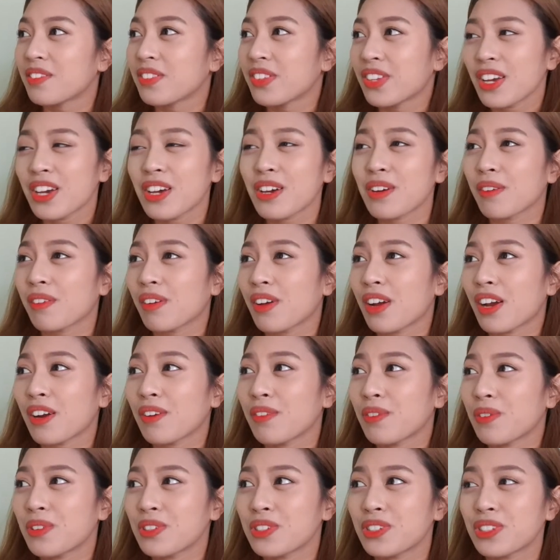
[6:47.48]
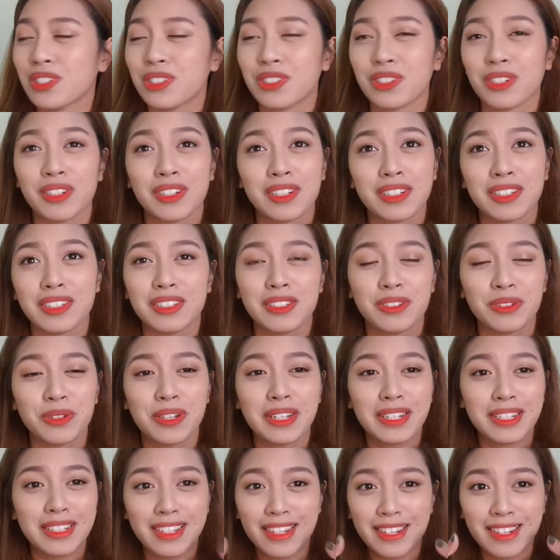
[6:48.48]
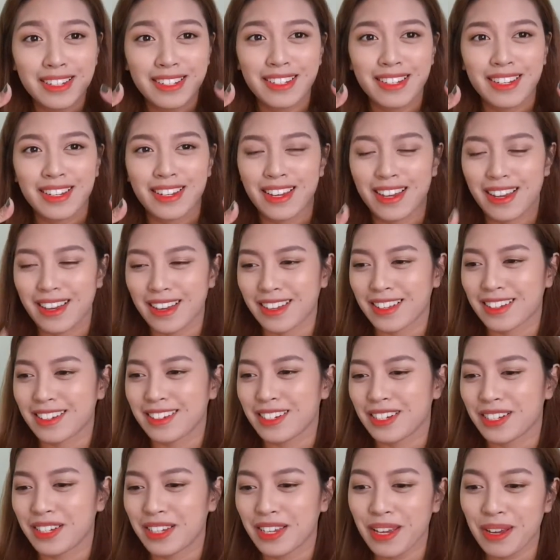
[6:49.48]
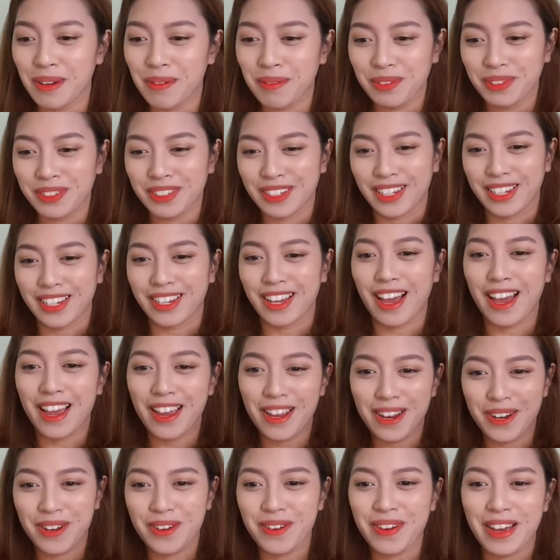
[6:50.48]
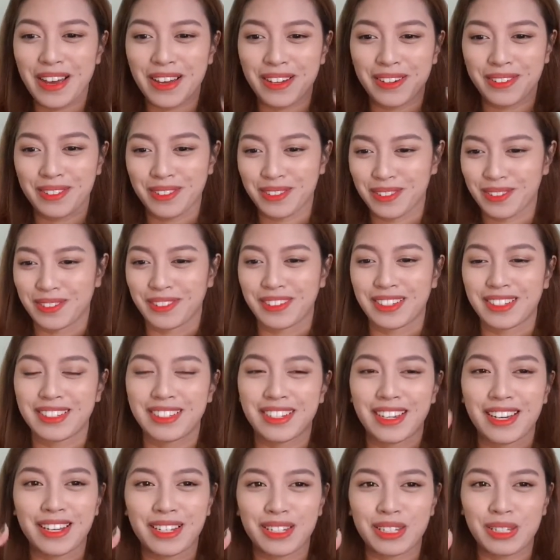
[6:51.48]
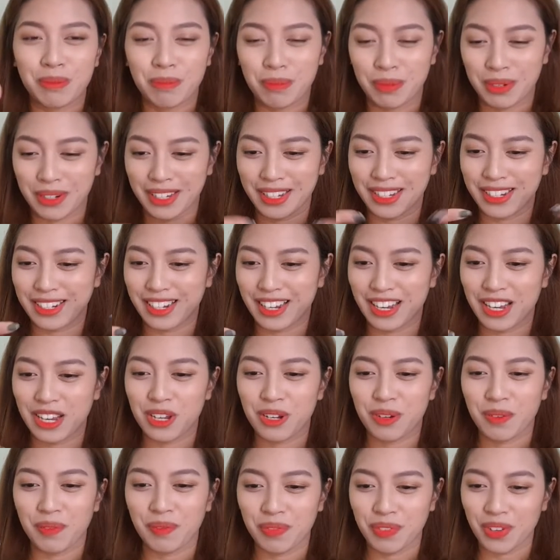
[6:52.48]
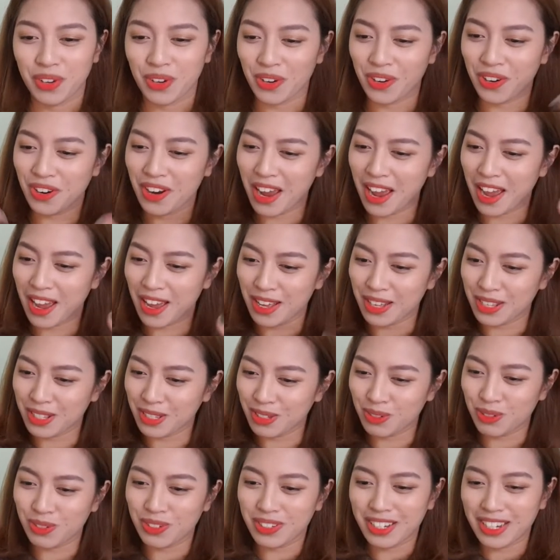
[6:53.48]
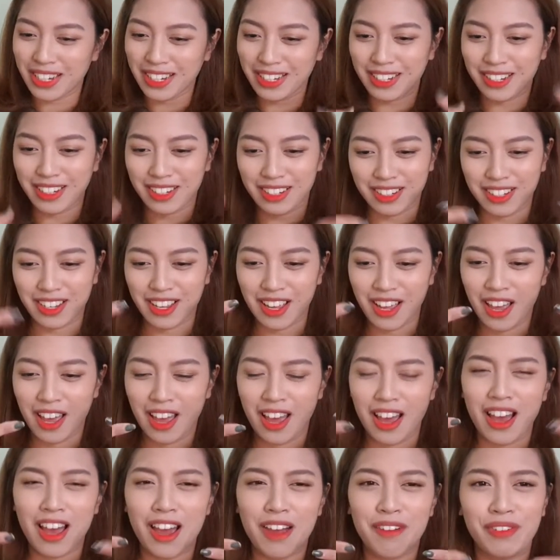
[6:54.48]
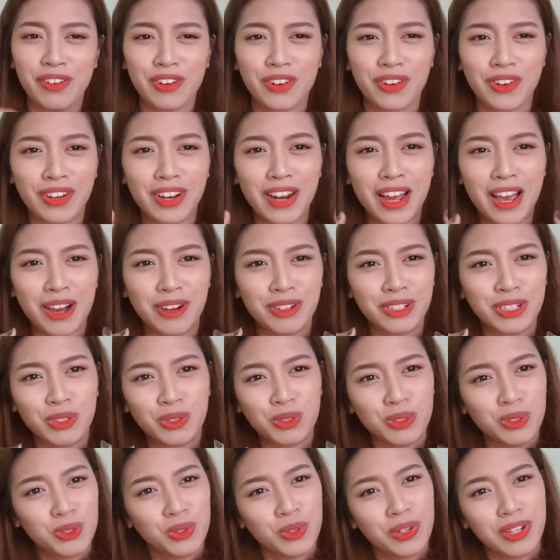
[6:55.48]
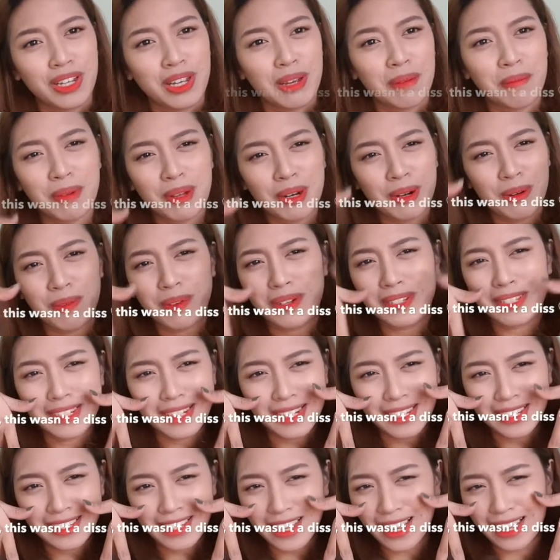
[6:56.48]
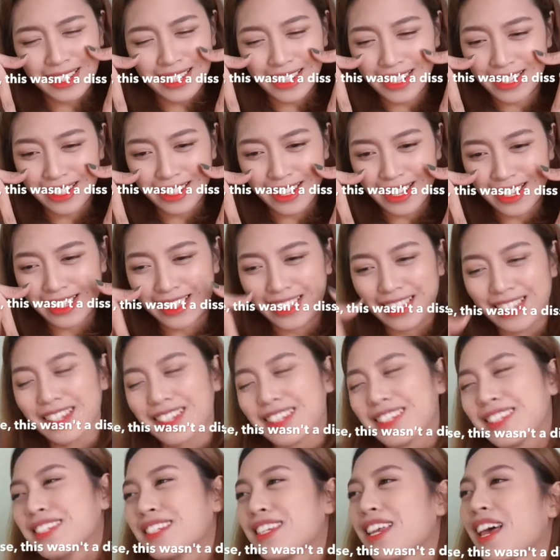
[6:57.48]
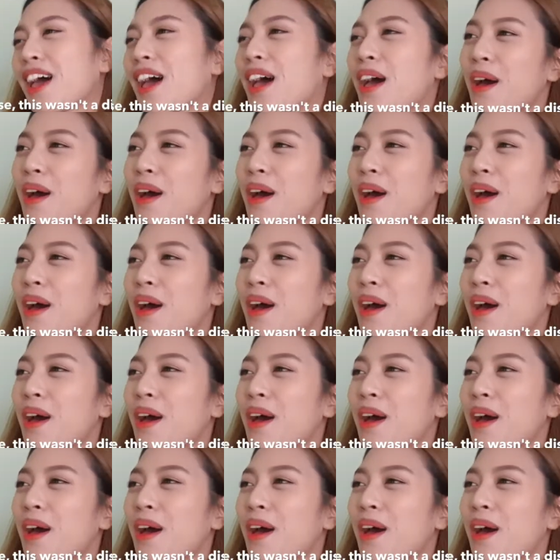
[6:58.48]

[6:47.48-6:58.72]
Yeah, everyone just started doing TT, and Kim was like, I know how to do the dance, but her hands was like, I forgot how she was doing it, but it wasn't exactly like this.